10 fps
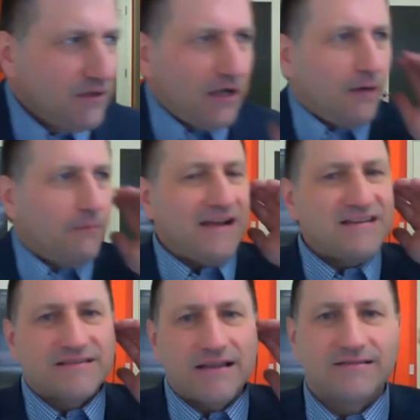I
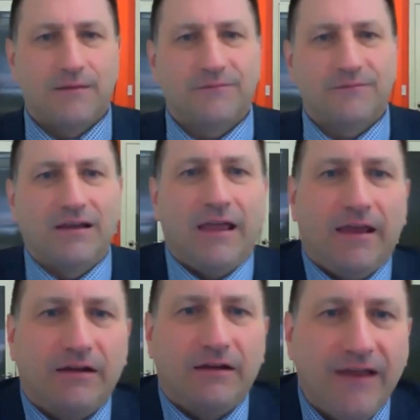said something
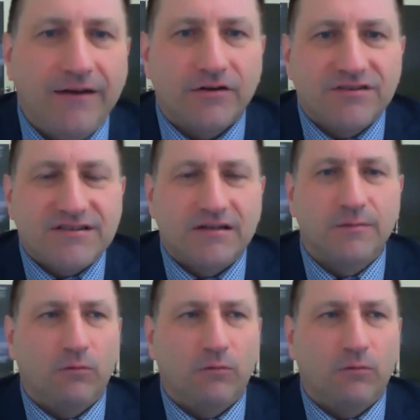and a vendor said to me,